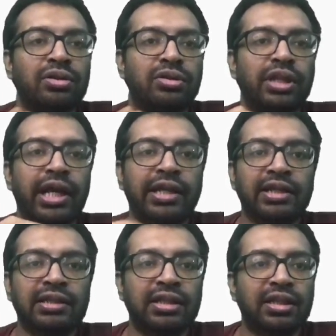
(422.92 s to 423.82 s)
So that
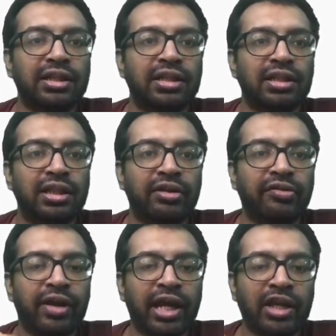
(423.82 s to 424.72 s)
is the
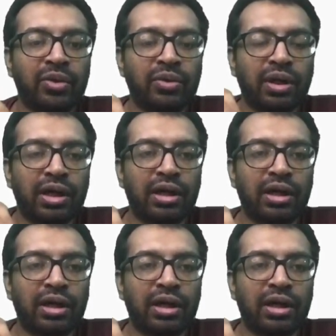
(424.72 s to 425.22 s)
value